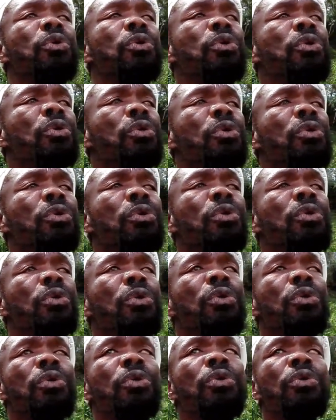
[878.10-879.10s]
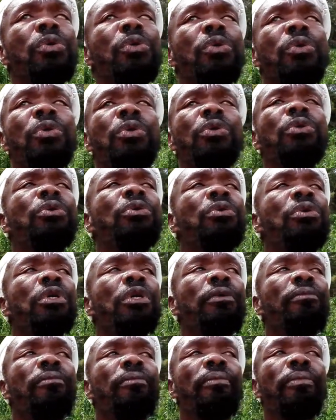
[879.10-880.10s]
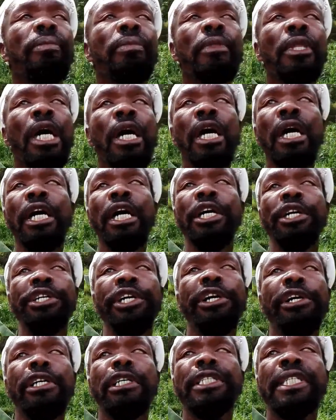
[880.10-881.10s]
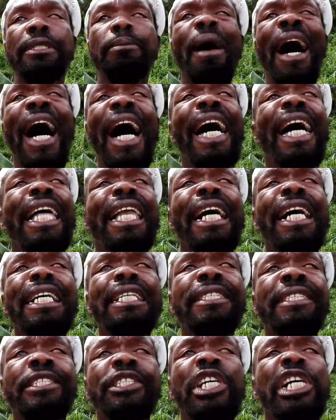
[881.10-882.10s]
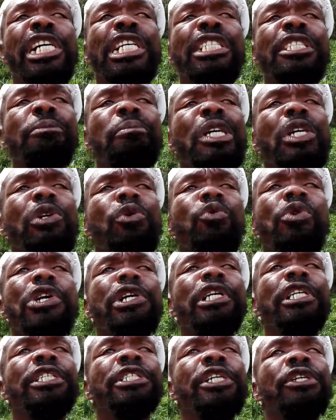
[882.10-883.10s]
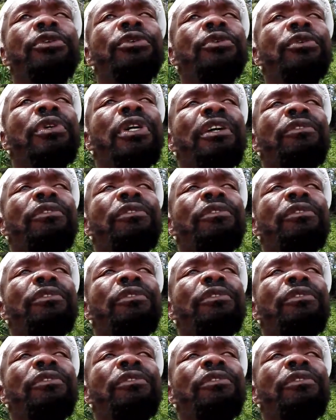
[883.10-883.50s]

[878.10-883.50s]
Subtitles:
Ooh. Your smile has changed my world new.